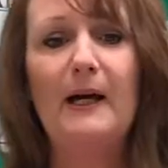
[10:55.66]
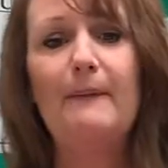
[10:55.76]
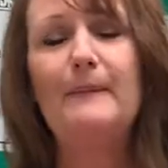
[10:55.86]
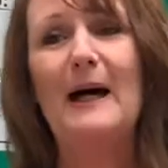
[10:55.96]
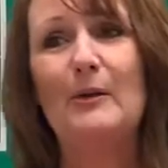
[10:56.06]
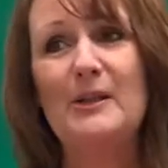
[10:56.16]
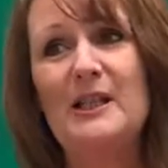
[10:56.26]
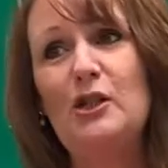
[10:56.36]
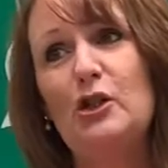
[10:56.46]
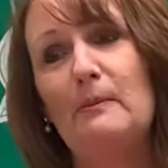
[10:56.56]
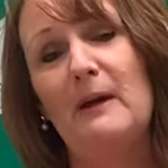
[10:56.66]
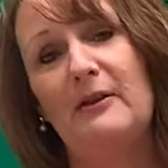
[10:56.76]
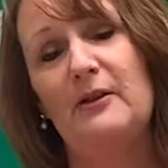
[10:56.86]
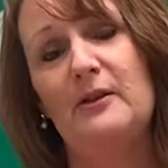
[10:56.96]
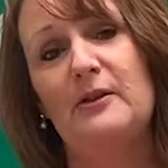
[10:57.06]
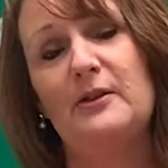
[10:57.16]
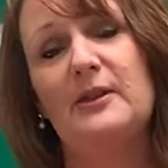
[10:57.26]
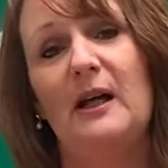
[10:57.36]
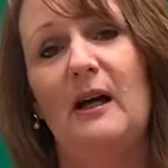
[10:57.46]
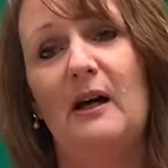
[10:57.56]
Our teaching methods
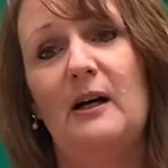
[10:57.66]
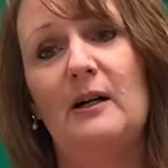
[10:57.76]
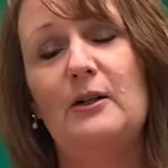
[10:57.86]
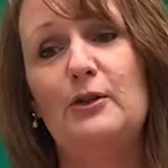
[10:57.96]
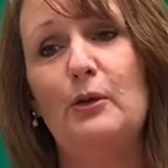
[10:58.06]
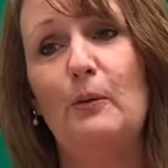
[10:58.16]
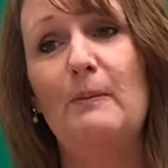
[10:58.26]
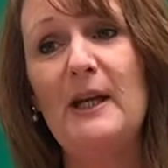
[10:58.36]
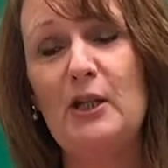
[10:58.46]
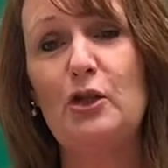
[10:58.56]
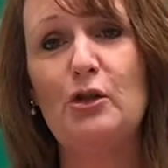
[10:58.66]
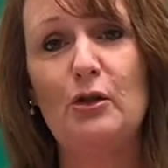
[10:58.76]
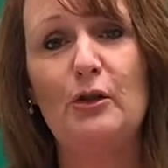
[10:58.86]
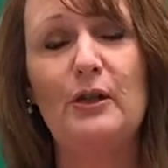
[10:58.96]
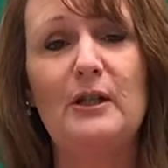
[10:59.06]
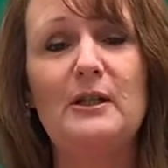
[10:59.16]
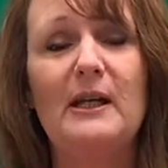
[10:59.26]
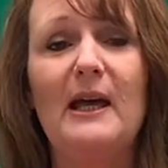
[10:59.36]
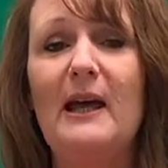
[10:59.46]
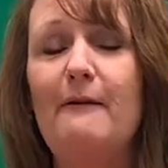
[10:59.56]
are to make sure that
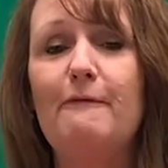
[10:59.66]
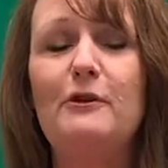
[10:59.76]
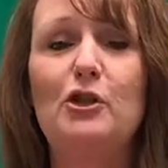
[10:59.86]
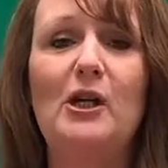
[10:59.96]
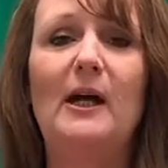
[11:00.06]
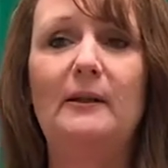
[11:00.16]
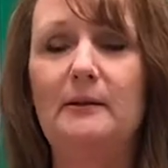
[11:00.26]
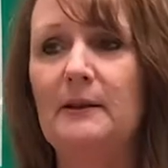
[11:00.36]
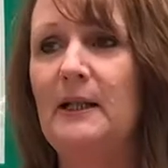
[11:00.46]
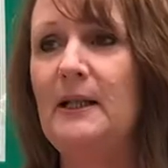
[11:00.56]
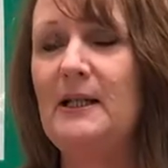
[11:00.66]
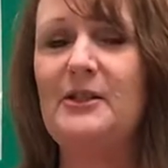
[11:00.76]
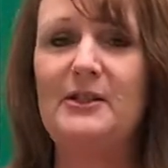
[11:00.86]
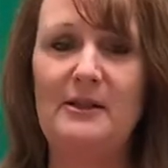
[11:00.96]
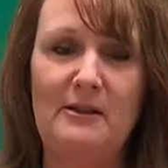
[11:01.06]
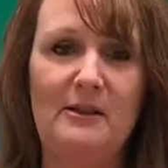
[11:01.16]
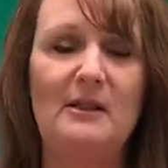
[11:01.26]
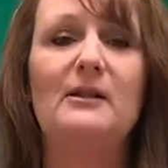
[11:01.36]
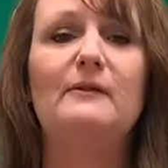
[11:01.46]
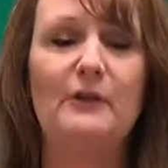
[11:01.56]
every child is seen as an
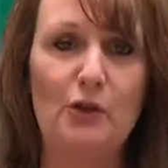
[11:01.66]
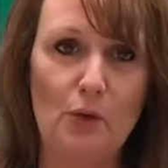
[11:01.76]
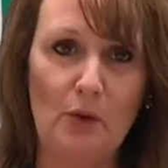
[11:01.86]
individual